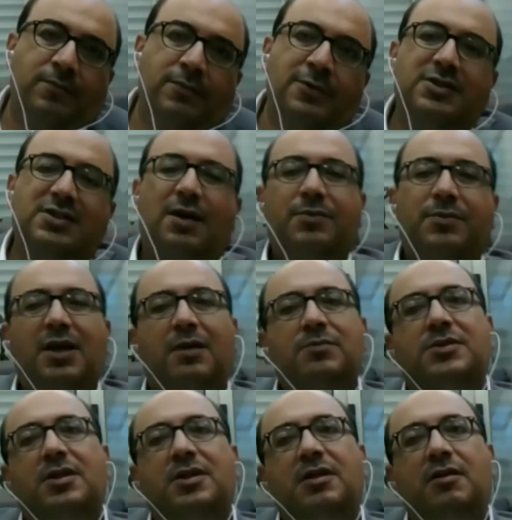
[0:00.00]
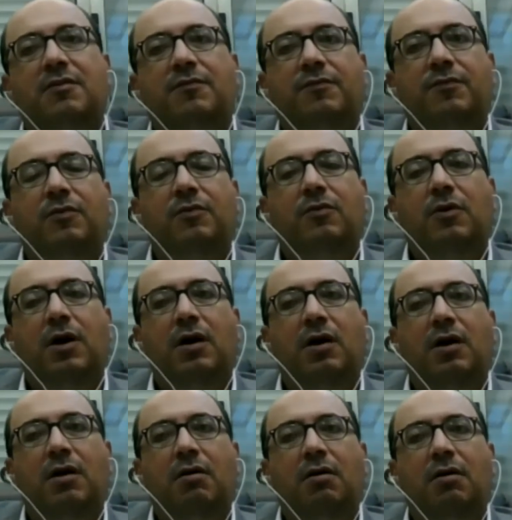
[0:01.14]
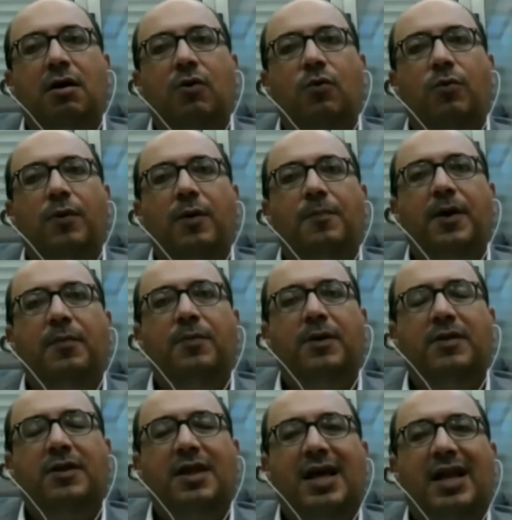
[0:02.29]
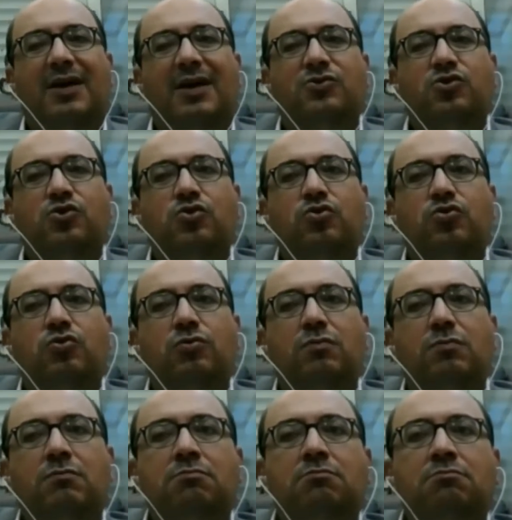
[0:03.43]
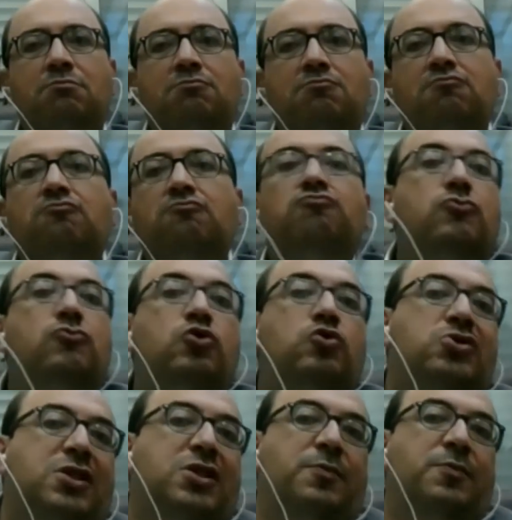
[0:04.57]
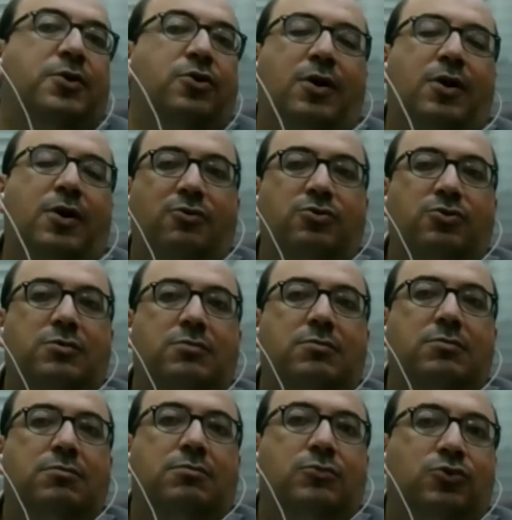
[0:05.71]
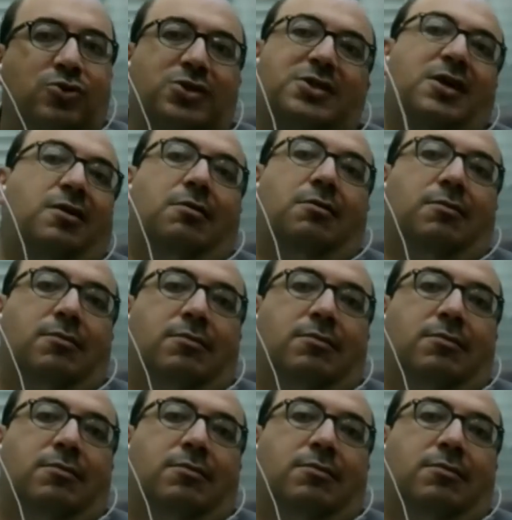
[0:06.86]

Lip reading: Sometimes they give you a paper that allows you to sleep in your house, to stay.